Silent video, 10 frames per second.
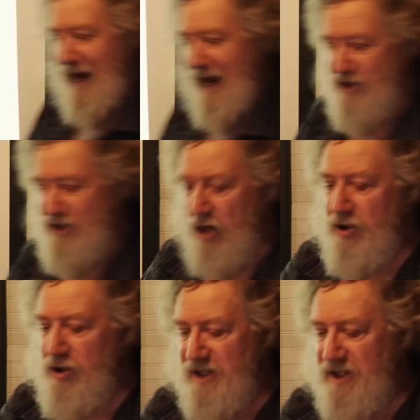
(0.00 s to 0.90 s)
haven't shown
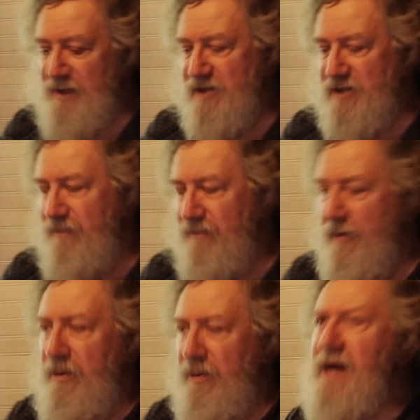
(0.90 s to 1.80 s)
you this, but there's
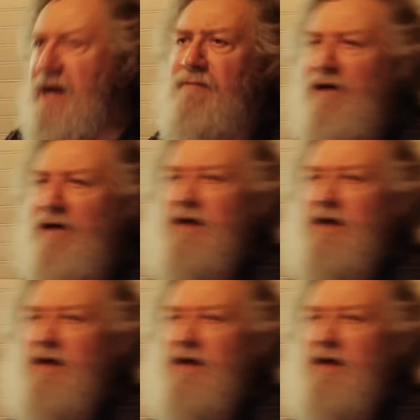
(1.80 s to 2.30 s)
3 very